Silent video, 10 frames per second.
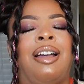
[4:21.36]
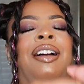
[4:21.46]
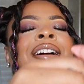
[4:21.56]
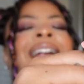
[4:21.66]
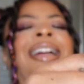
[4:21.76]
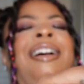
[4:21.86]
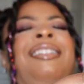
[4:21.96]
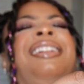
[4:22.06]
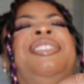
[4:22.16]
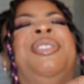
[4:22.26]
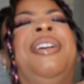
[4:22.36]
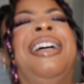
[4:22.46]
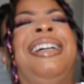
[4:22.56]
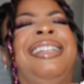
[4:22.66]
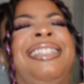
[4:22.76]
All right, I'll let you
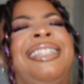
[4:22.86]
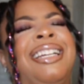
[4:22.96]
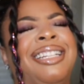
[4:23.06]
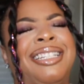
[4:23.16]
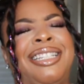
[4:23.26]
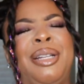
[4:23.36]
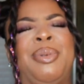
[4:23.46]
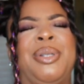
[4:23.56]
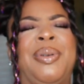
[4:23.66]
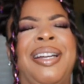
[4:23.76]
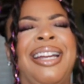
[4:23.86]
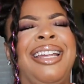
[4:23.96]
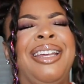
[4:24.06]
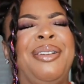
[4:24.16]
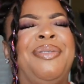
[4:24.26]
guys see which one I
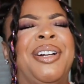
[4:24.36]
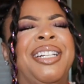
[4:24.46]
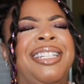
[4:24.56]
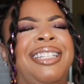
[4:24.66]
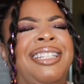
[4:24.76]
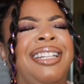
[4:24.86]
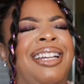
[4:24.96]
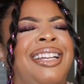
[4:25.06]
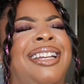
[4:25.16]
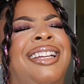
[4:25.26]
get first.